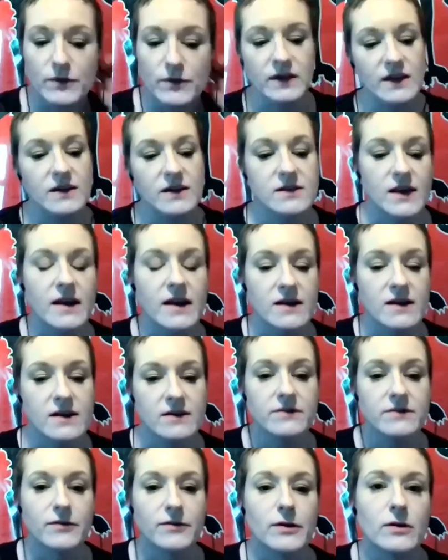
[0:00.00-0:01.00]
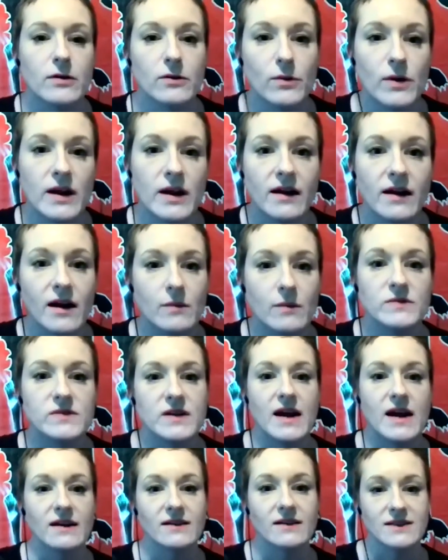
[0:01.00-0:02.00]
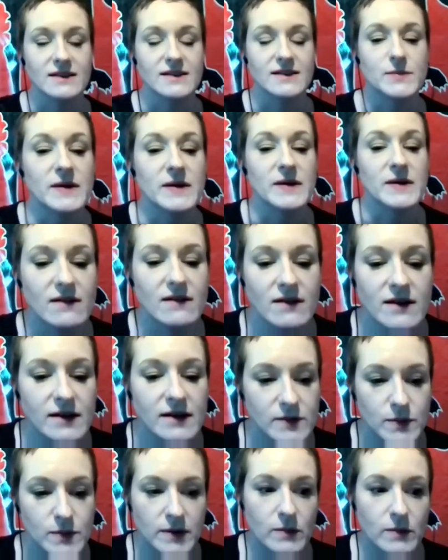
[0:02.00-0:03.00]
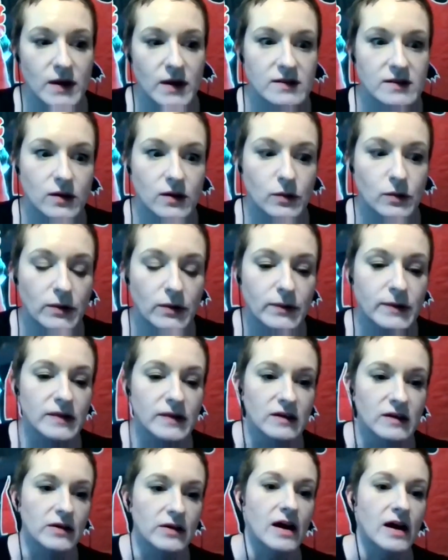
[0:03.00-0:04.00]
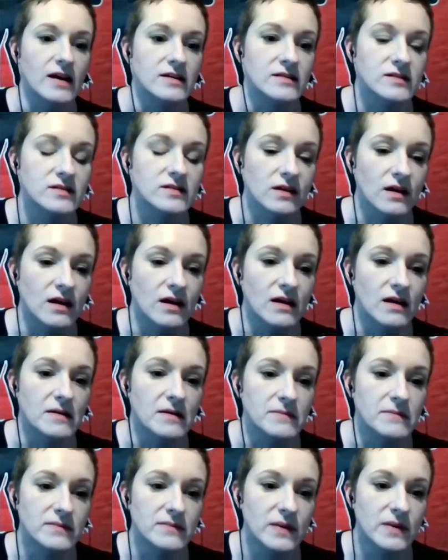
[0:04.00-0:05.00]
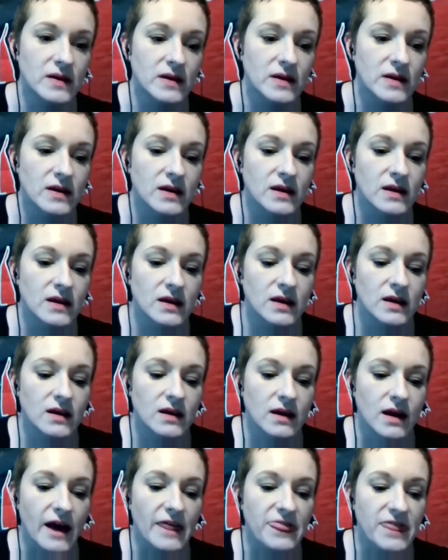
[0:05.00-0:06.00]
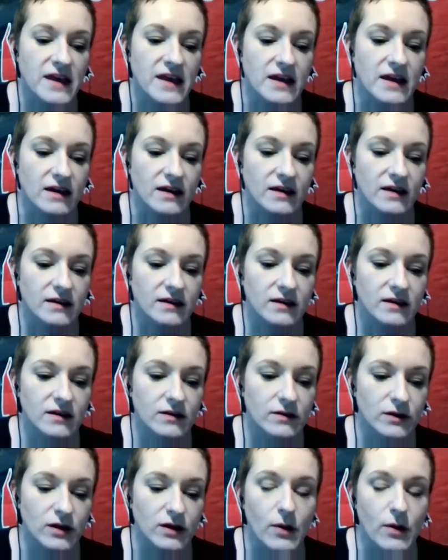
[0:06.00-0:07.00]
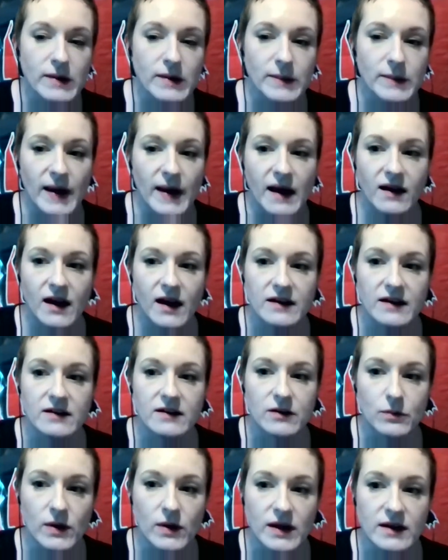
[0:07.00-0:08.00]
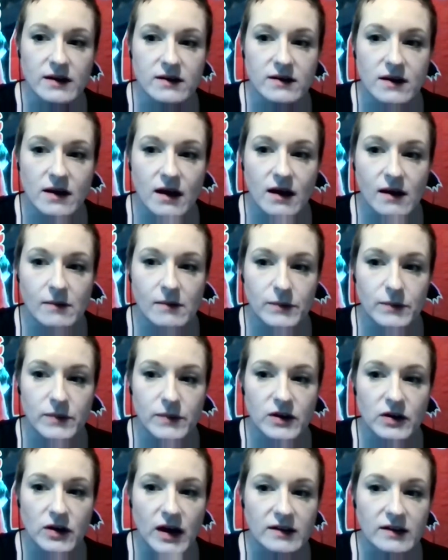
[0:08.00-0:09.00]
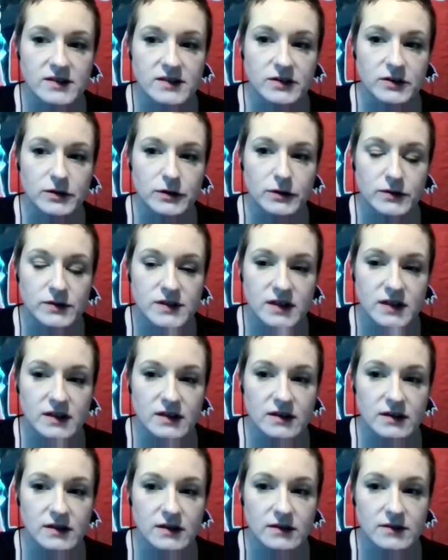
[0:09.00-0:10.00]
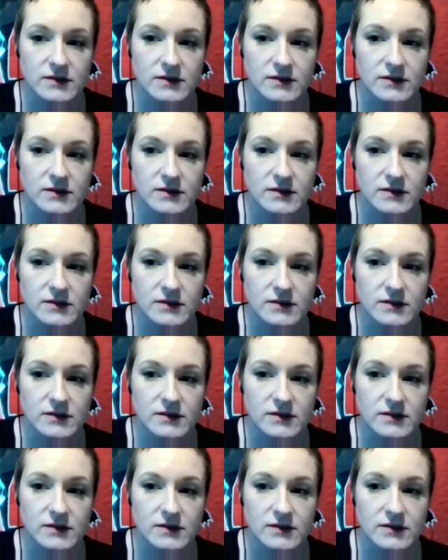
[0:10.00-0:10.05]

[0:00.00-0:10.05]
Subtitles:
excited for what comes next. It's been amazing working with you guys. I think going back kind of to what your answer to